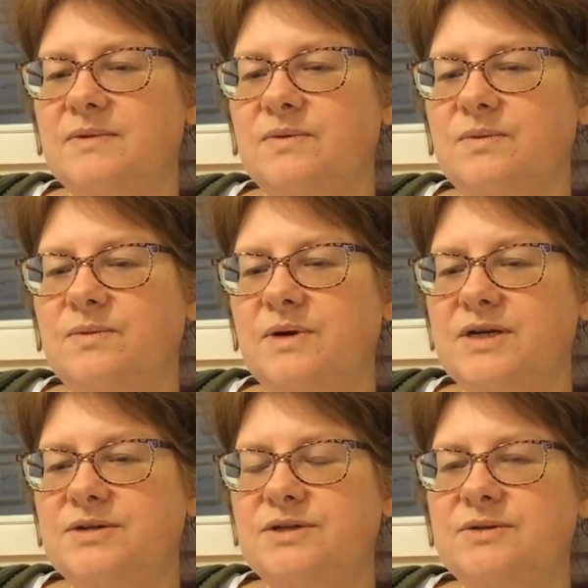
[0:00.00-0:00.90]
what
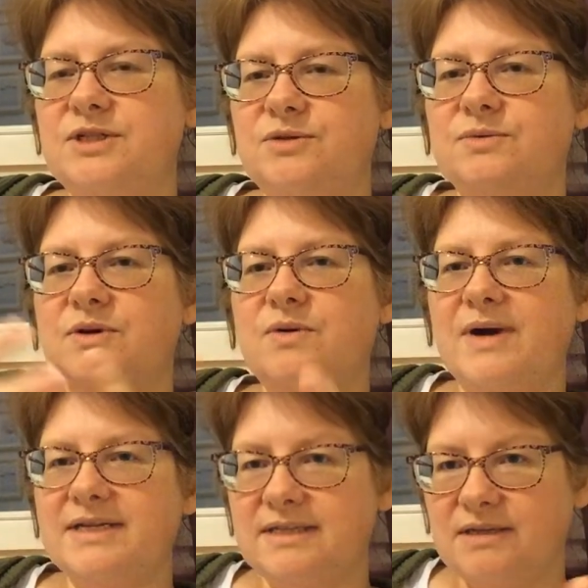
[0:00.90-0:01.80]
you do is you
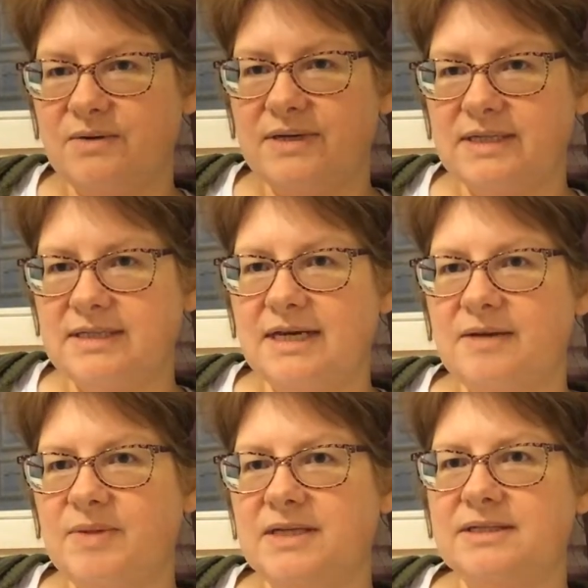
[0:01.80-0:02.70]
request going to stay
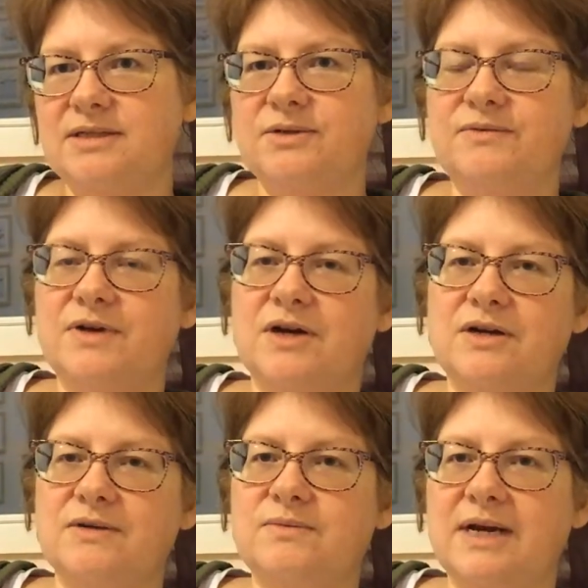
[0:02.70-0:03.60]
at places. So you've got to
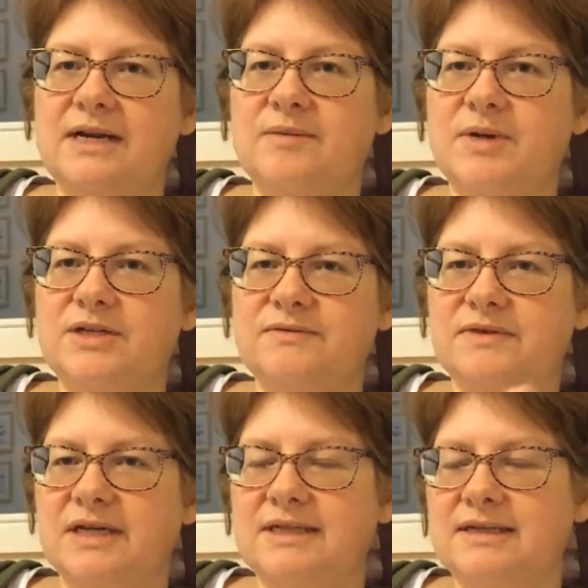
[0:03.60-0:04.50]
write a bunch of
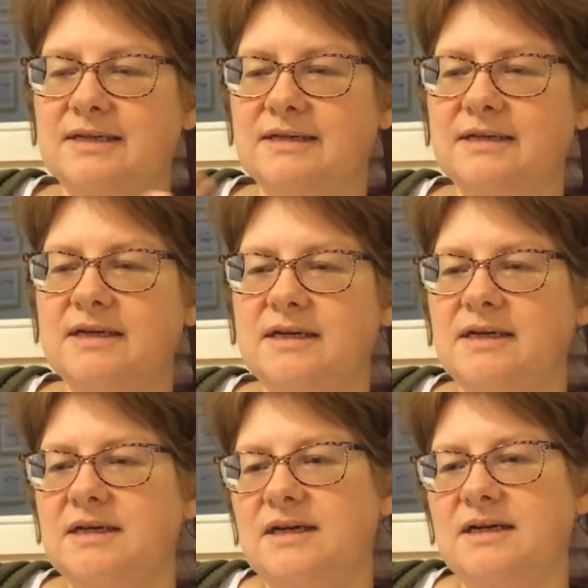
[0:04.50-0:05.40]
like little
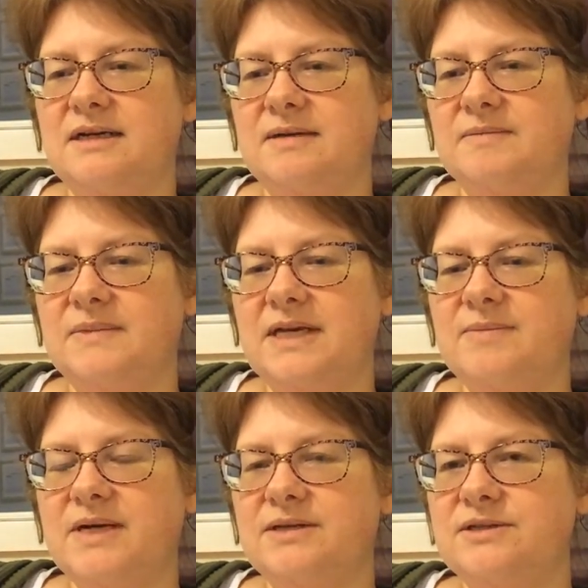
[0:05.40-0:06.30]

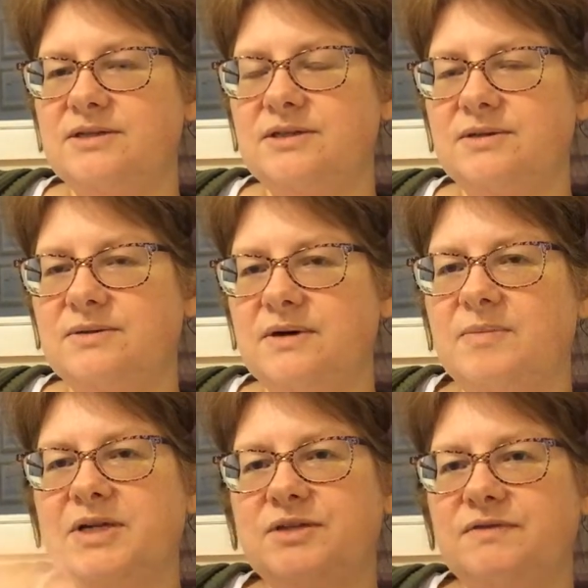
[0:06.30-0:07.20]
emails to a
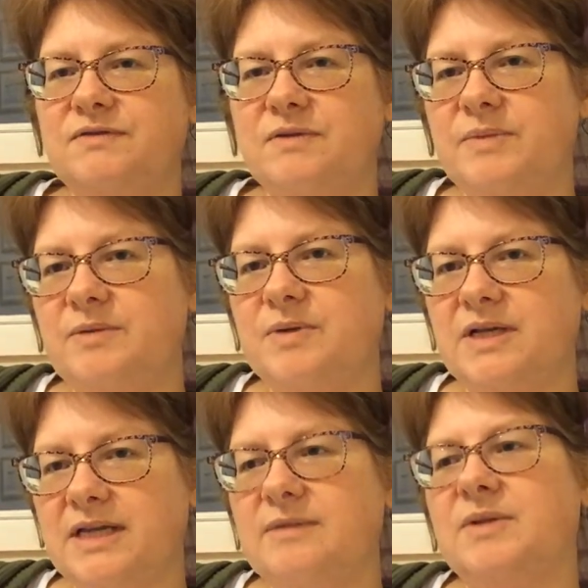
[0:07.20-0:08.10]
bunch of different people
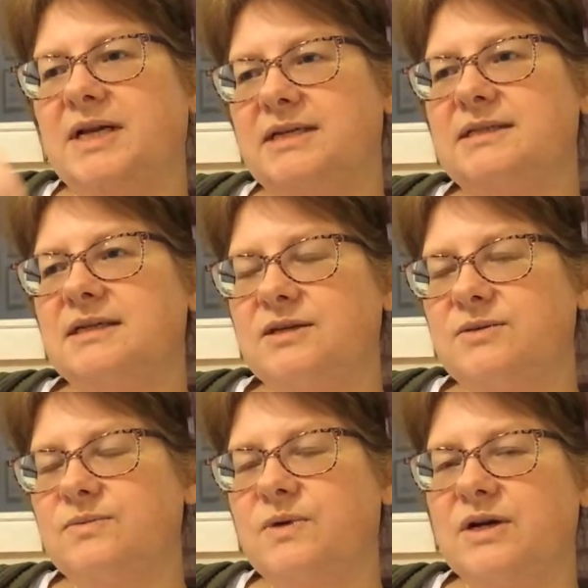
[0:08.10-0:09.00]
in the place that
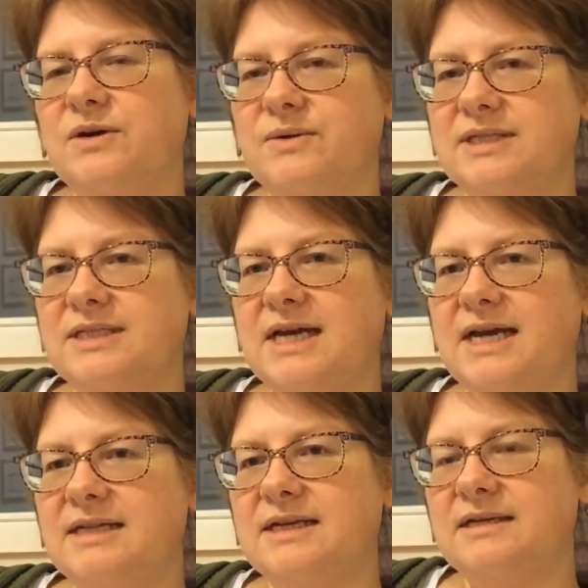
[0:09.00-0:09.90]
you want to go and
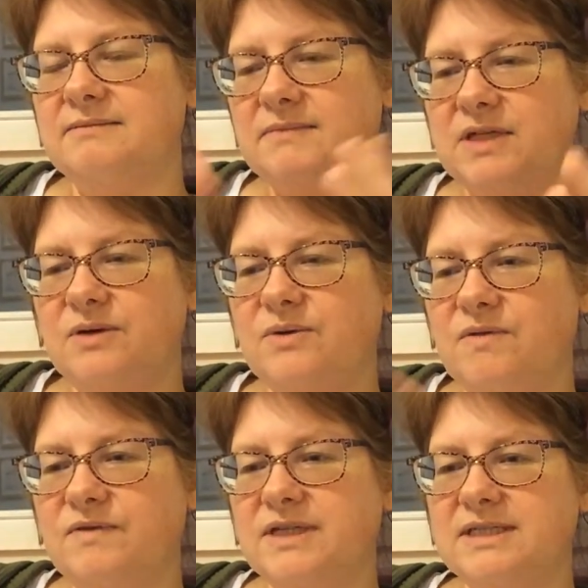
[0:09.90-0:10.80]
stay, and then
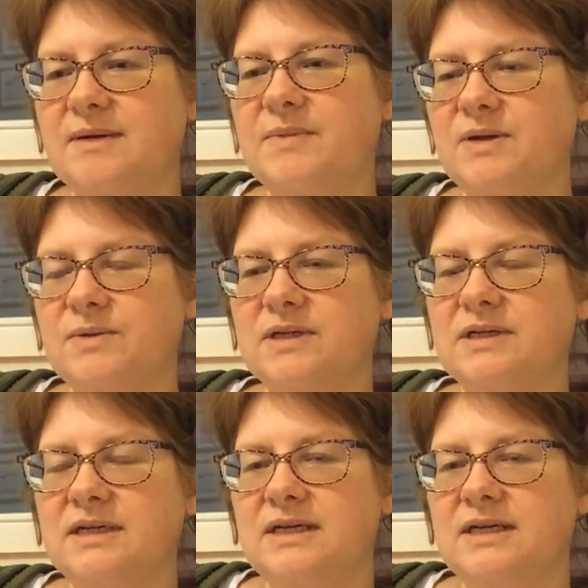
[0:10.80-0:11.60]
hopefully somebody will